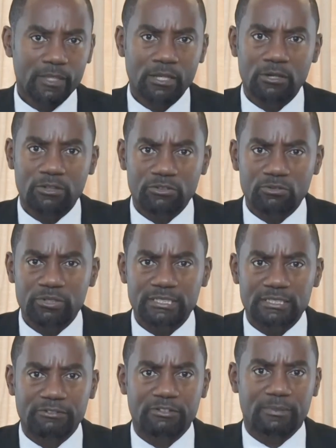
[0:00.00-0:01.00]
Through this
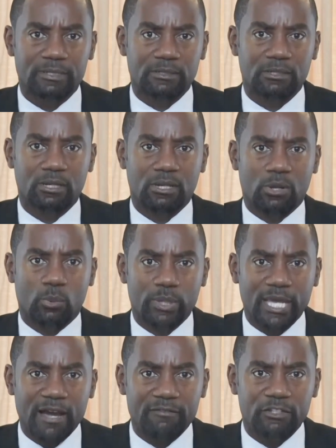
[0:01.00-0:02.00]
agreement, we
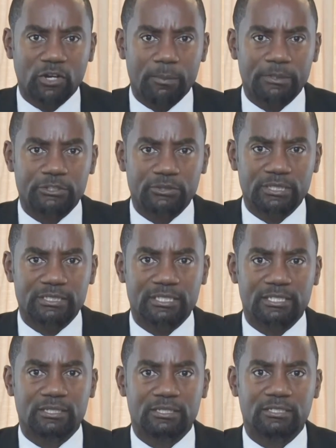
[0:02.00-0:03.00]
have the
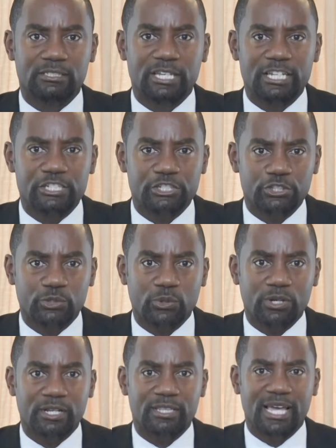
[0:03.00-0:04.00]
opportunity to
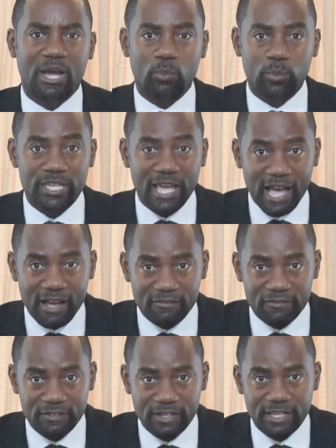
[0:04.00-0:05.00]
ensure that we
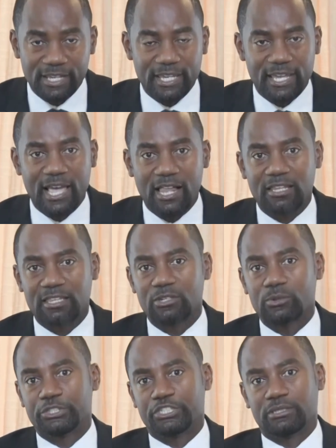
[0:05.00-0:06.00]
have a healthy
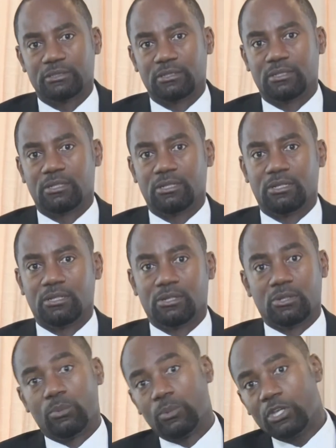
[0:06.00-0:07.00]
ocean.
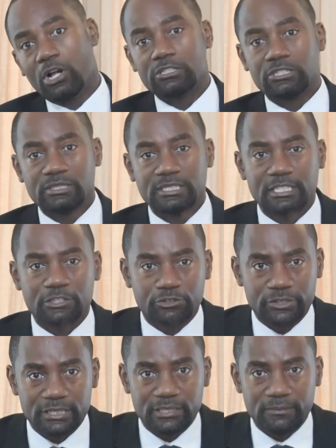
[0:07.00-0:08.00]
We also see the
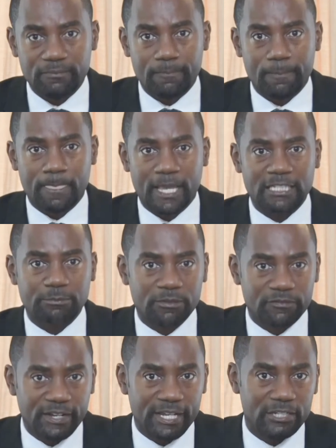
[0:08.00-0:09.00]
treaty as
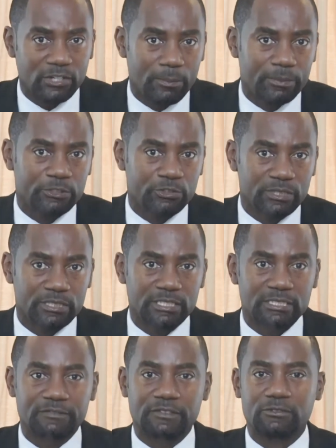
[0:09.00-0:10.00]
providing
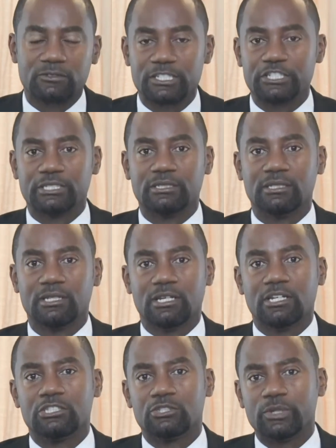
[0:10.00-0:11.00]
opportunities for the region
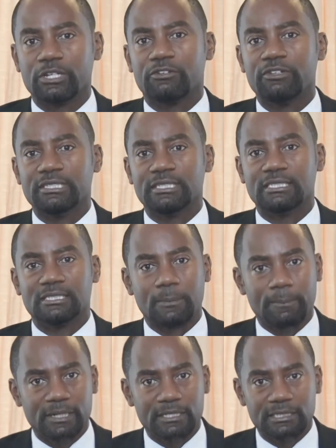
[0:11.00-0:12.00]
to increase its
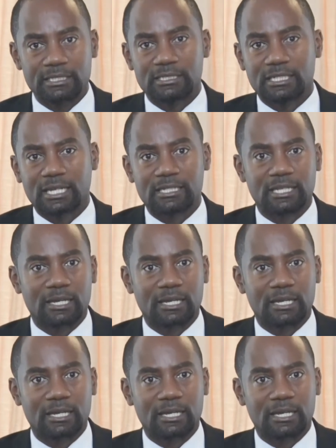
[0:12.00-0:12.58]
ability to conduct